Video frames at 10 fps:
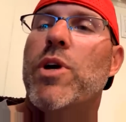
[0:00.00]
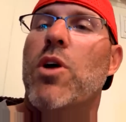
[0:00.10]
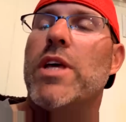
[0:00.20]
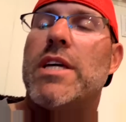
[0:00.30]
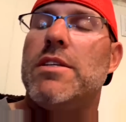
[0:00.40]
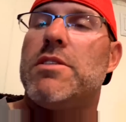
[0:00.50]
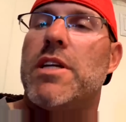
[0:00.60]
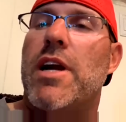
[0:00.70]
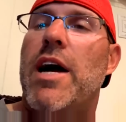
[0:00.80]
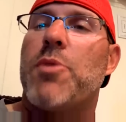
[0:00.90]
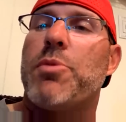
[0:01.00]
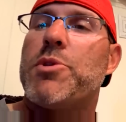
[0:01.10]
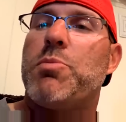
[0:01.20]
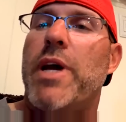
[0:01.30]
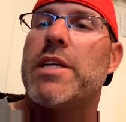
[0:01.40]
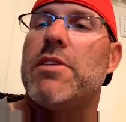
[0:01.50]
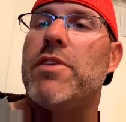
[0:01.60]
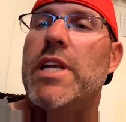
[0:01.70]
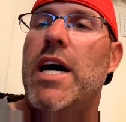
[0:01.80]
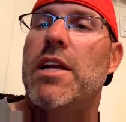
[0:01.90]
we only consider our
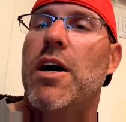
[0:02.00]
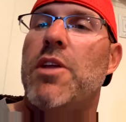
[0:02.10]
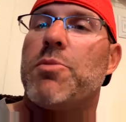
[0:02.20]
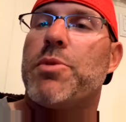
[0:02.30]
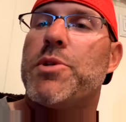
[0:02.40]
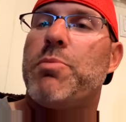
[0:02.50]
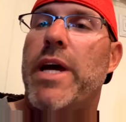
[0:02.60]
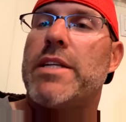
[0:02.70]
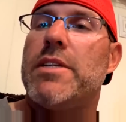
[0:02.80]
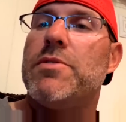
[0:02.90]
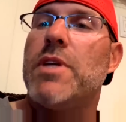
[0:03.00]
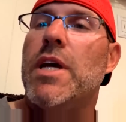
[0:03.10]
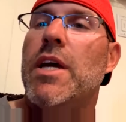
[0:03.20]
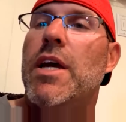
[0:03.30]
perspective and not other perspectives.